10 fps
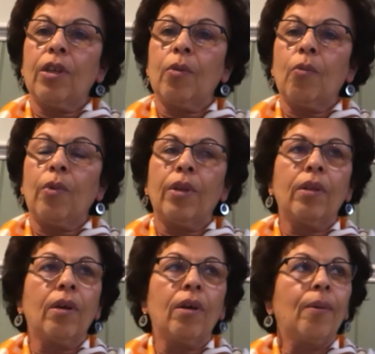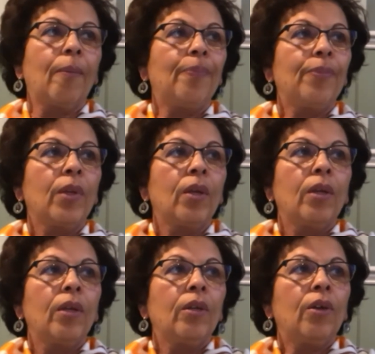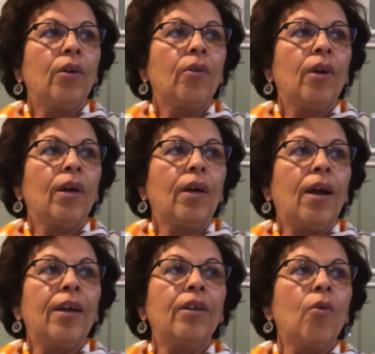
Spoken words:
them with. I